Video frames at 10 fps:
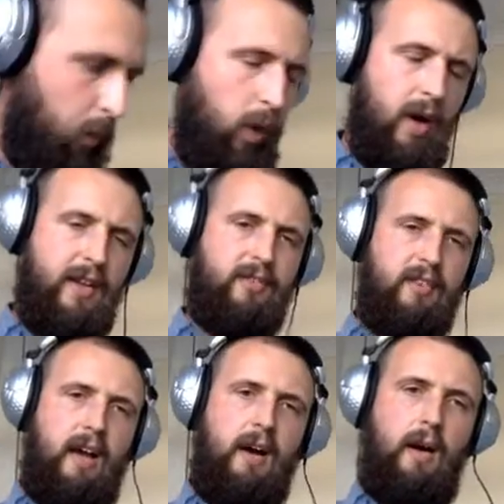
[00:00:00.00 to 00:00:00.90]
what
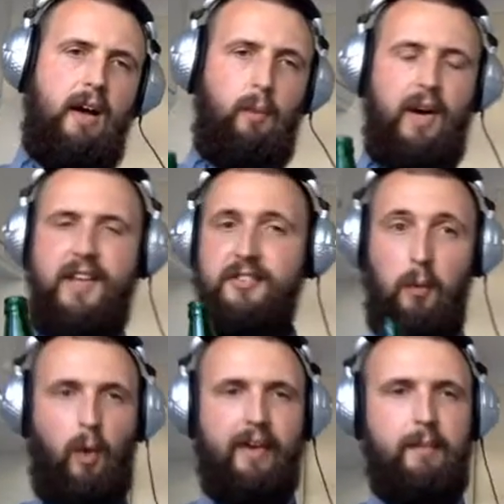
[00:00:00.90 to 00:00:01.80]
is, uh, what is,
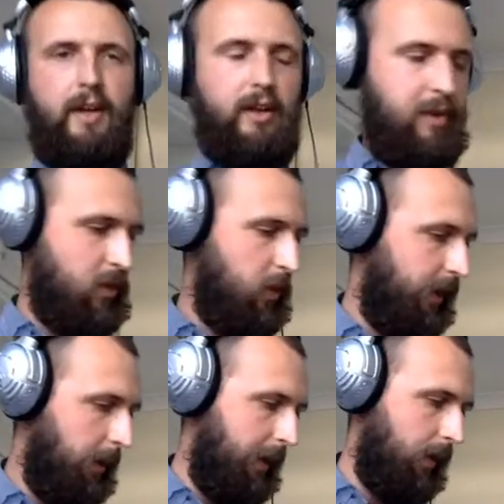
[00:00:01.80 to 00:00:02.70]
what am I going to be
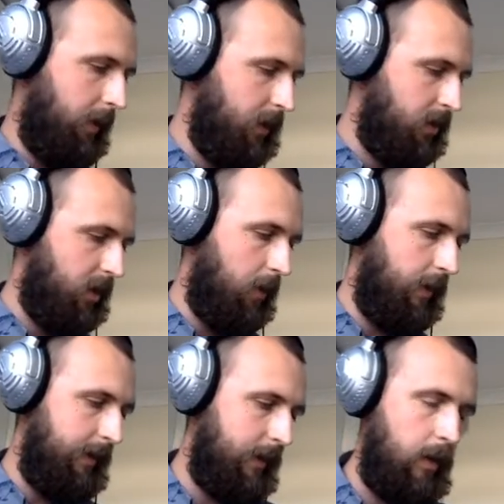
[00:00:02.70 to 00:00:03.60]
talking about? I'm going to go a
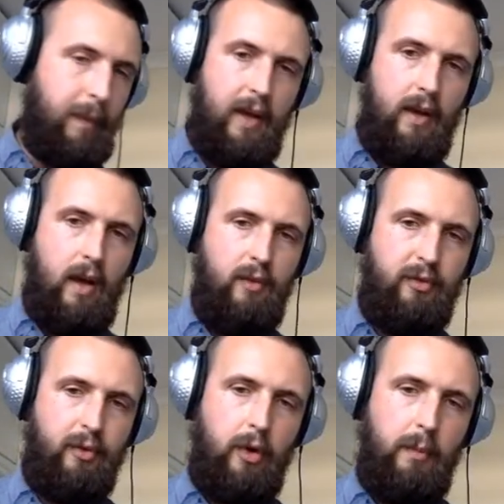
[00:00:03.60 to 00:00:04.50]
little bit
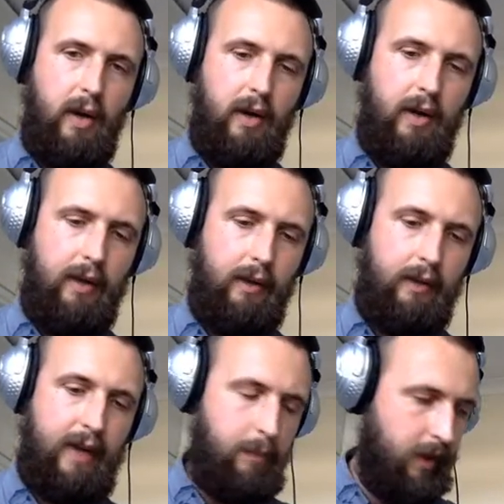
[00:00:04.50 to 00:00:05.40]
through my
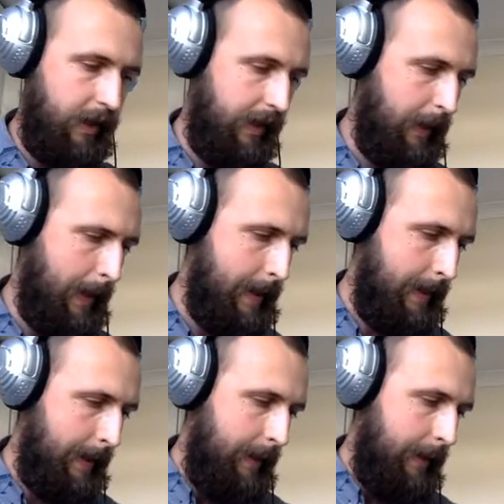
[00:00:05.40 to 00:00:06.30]
camera gear,
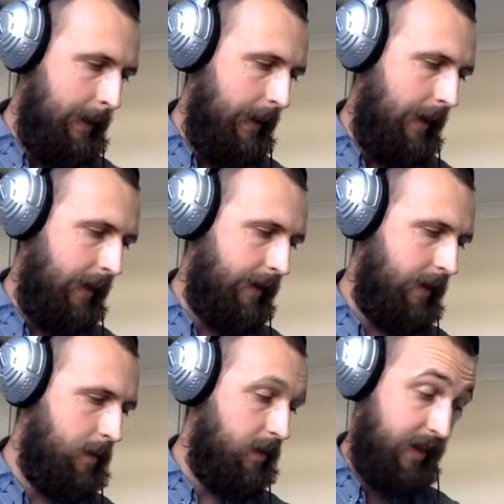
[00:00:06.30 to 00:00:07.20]
uh,
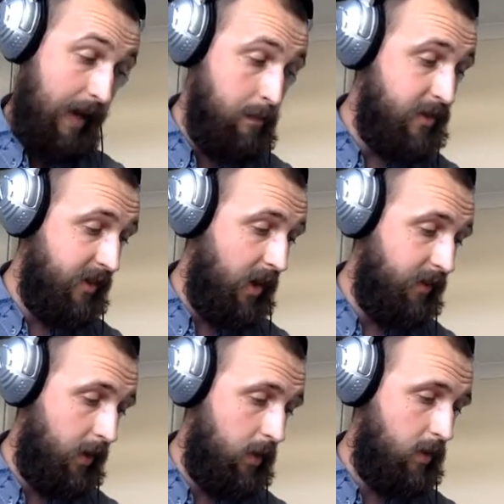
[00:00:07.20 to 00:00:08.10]
ca the cameras that I've
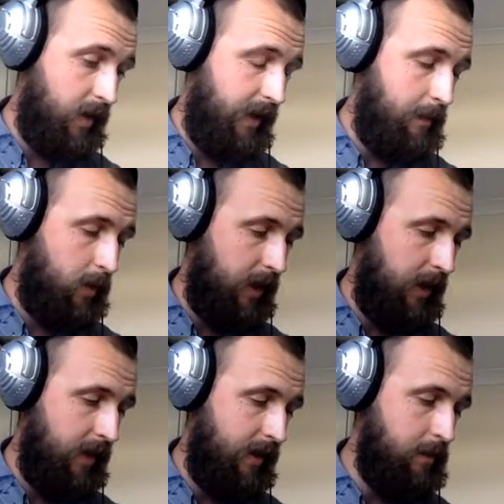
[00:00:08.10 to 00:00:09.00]
owned, the camera
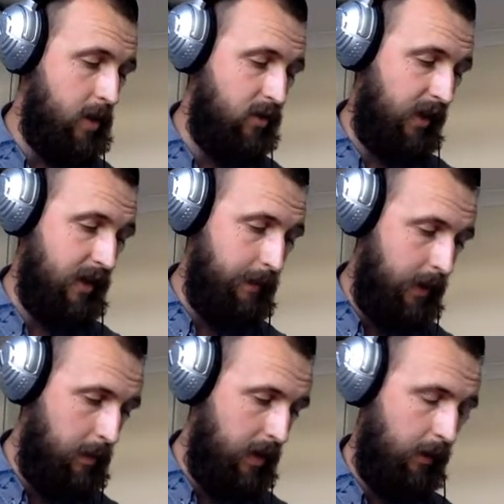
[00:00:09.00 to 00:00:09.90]
gear that I'm using at the
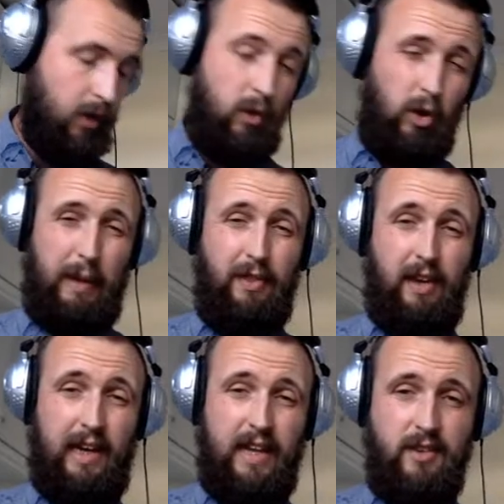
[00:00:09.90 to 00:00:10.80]
moment. I'm going to talk about the
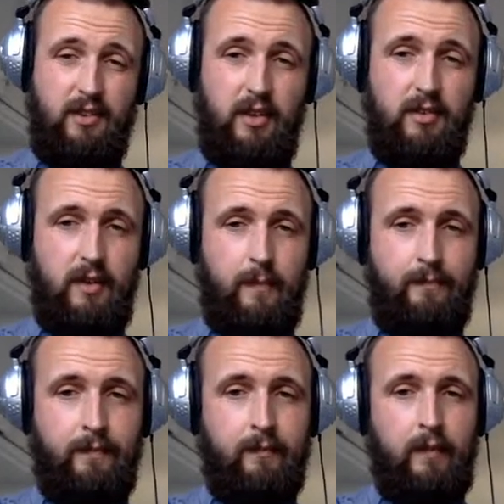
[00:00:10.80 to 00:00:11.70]
lenses.
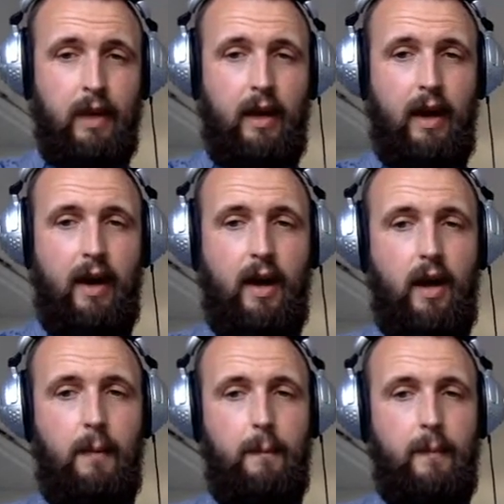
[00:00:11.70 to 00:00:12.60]

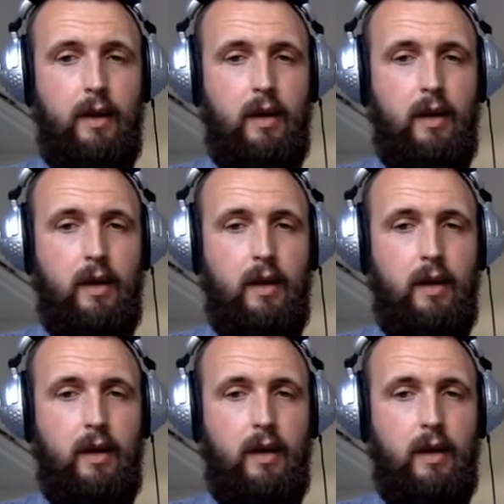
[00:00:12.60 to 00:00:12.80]
Um,